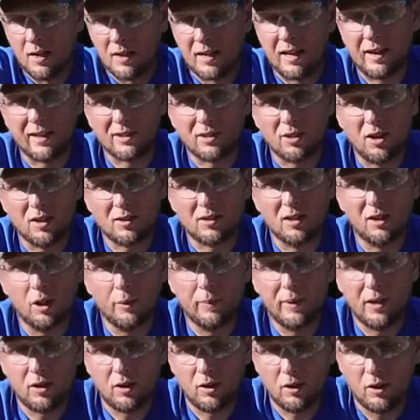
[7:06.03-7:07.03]
Now, I talked a
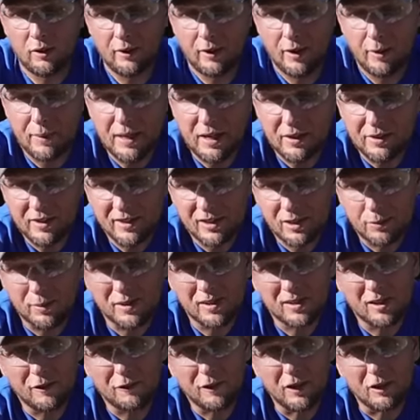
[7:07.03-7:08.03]
little bit earlier about this
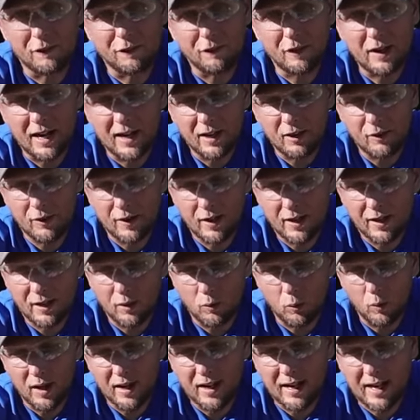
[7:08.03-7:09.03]
specific fire ring
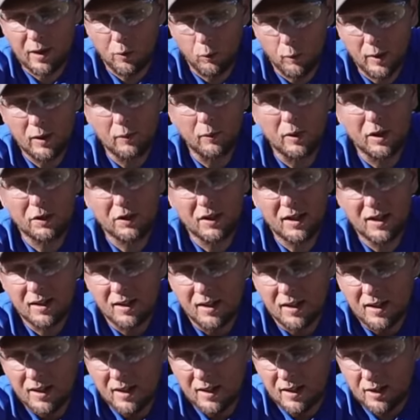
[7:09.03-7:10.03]
and why I went with
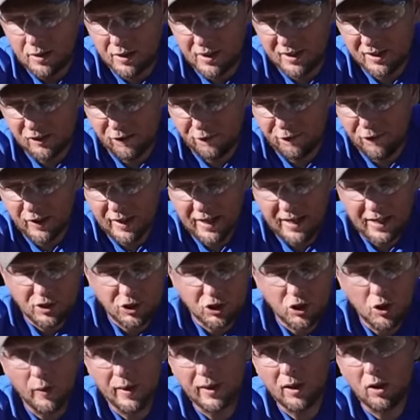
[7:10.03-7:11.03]
it this
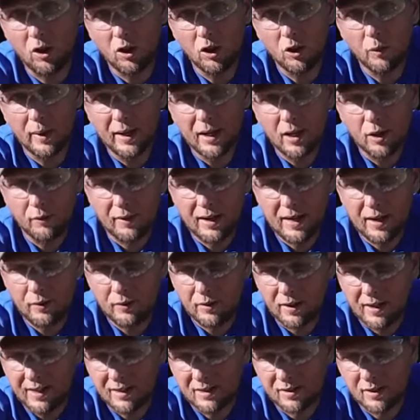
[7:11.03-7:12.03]
flange going all the way
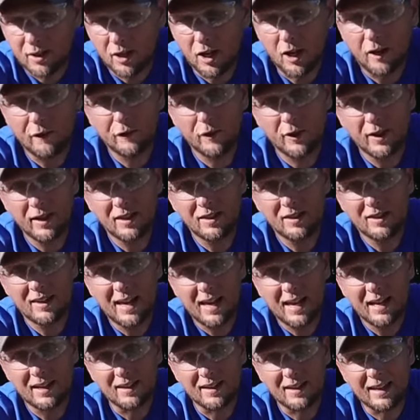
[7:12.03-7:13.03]
around, it's covering
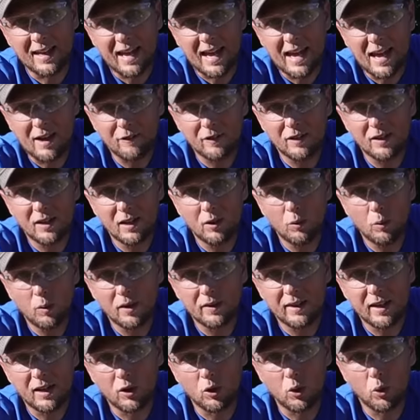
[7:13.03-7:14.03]
that cavity
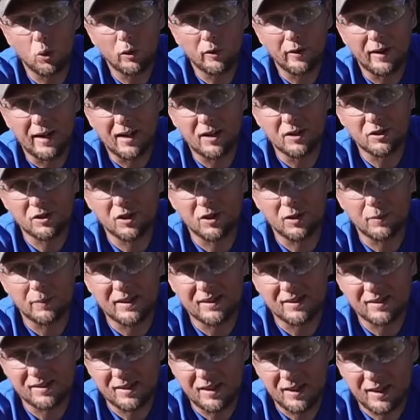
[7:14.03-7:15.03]
where that cooler air is going to
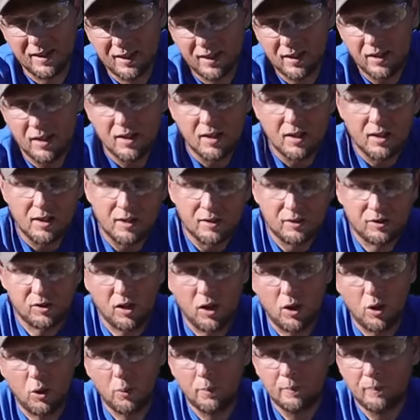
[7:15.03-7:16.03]
be sitting.
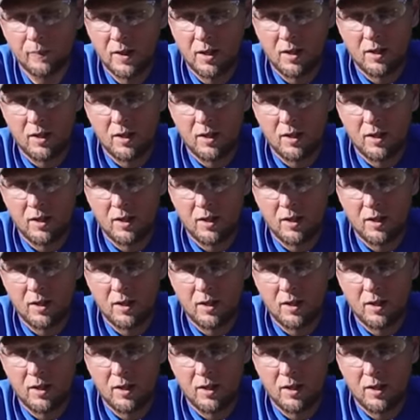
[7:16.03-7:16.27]
So